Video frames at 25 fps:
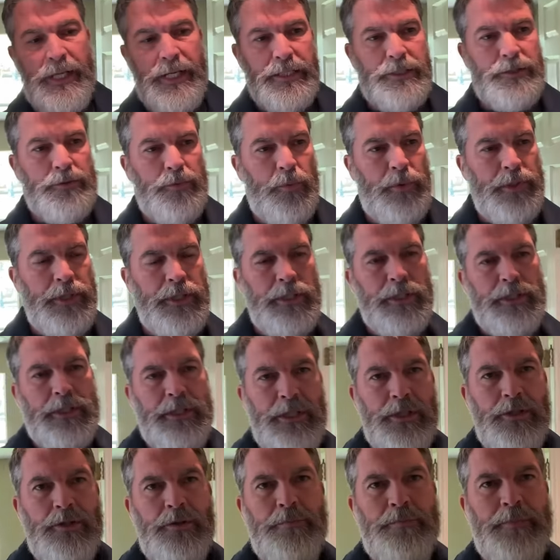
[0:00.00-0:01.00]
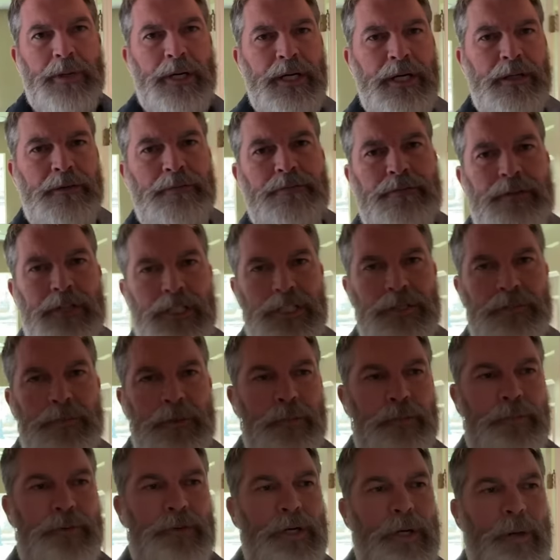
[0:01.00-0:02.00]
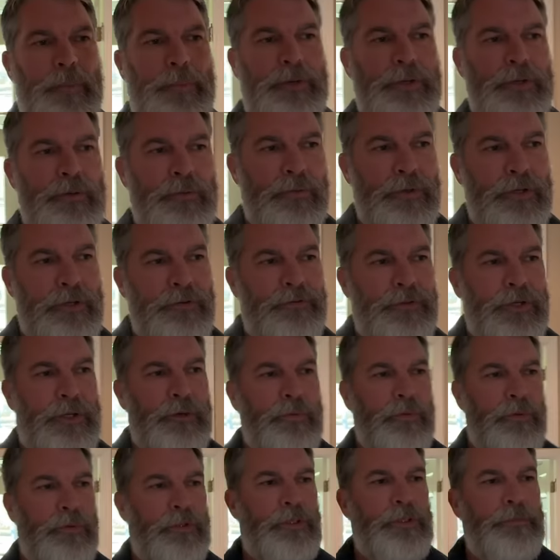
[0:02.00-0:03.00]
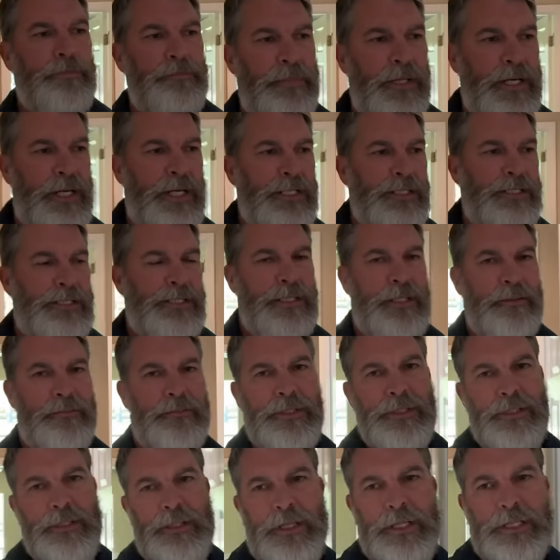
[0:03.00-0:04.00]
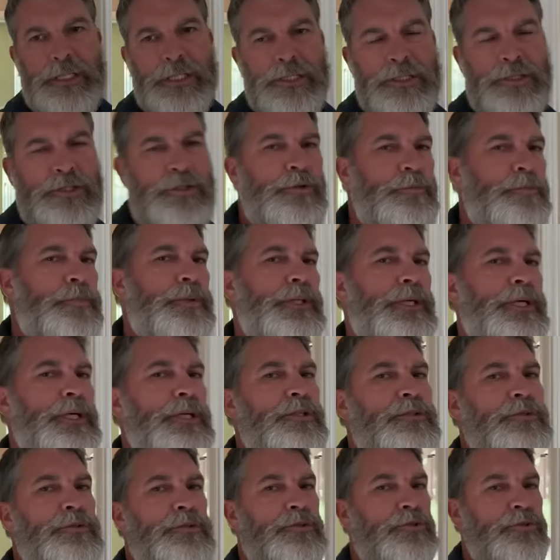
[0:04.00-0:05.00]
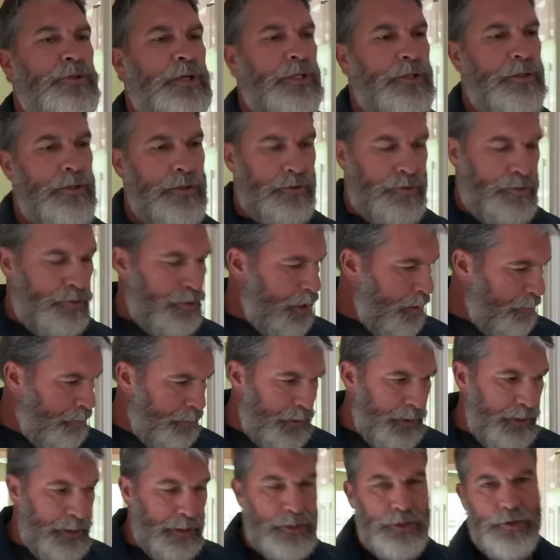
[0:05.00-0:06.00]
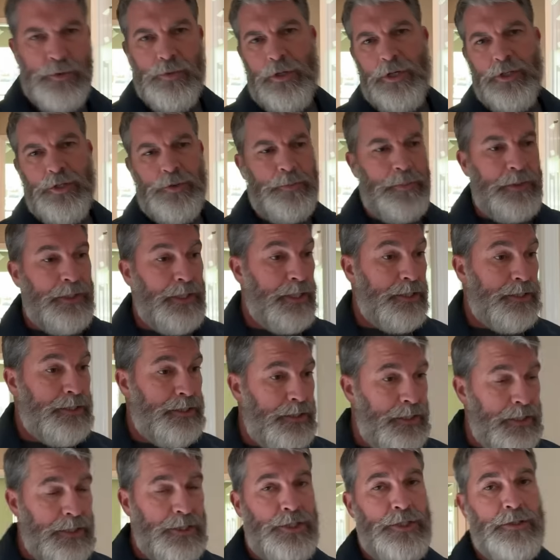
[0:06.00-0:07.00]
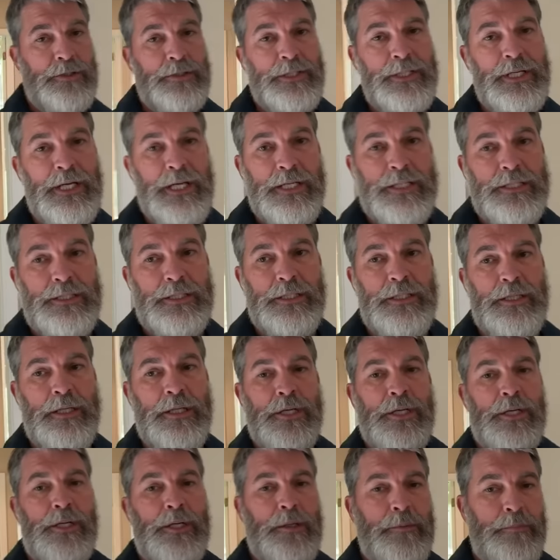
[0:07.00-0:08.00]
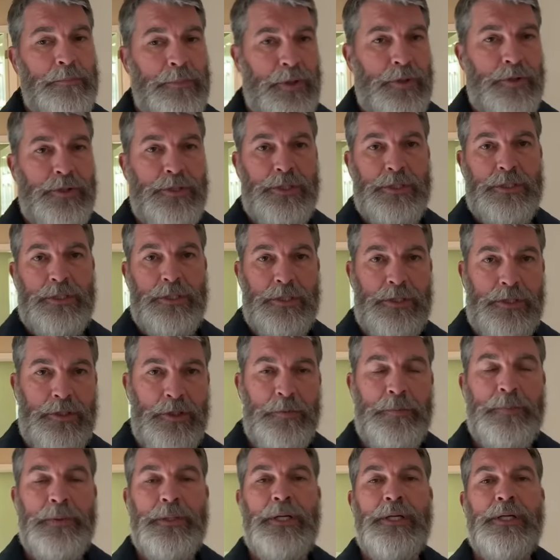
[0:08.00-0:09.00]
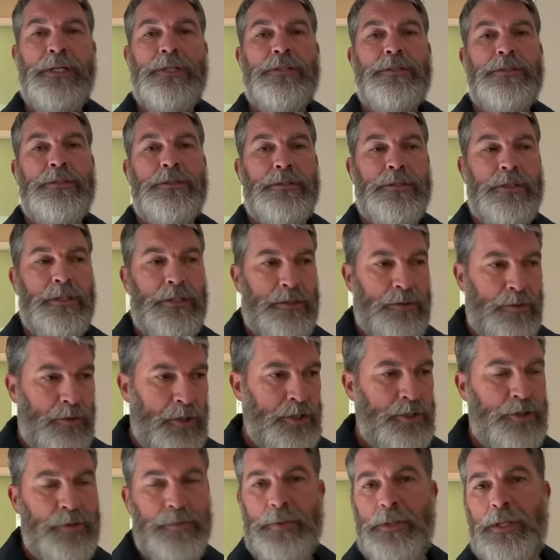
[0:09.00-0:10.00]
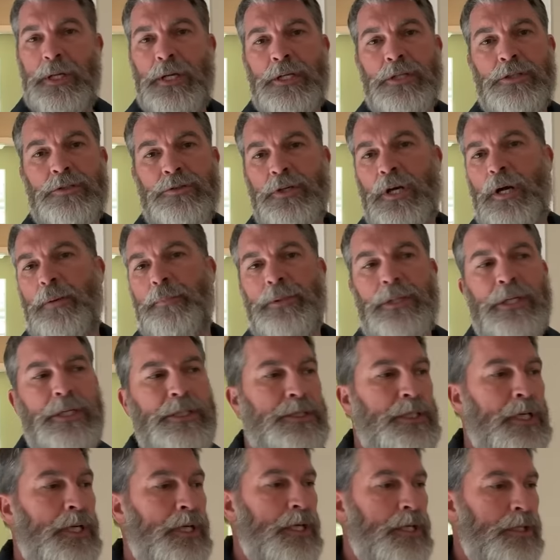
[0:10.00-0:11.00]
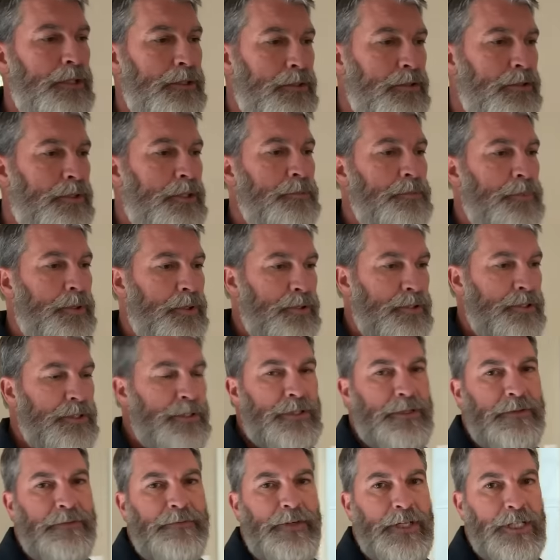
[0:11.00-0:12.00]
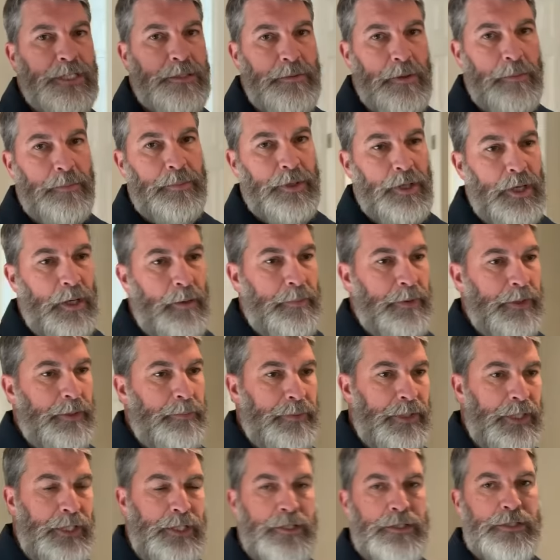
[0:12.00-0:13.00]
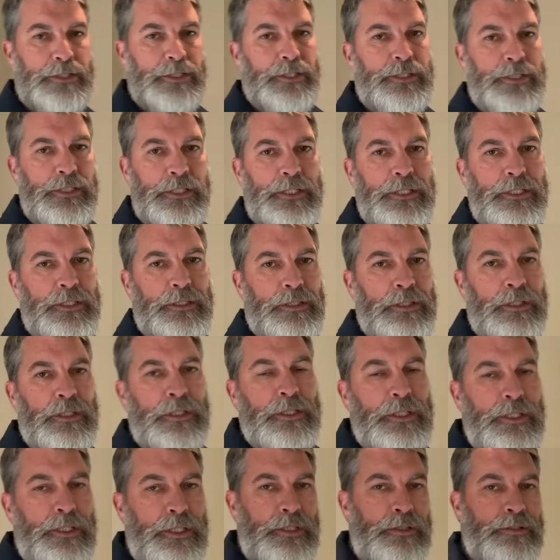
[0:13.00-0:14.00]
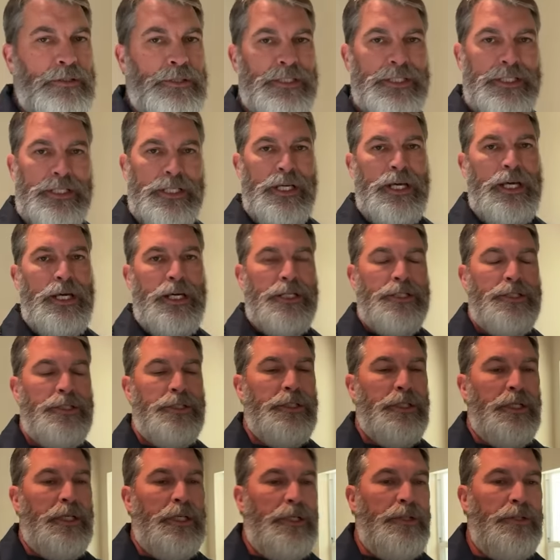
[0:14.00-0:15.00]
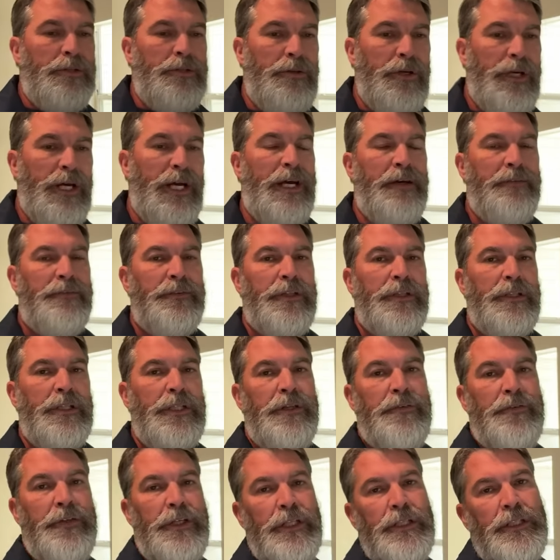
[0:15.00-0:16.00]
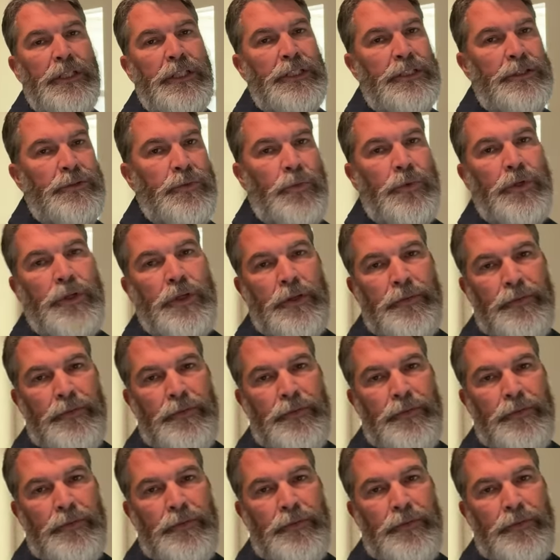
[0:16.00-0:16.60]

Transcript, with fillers: ask, Wayne, can you buy investment property? What if I wanted to buy something like a duplex or triplex, quadruplex? Yes, you can actually purchase a duplex, a quadruplex, triplex. You can purchase investment property. But here's the thing. Here's the catch. You have to live in at least one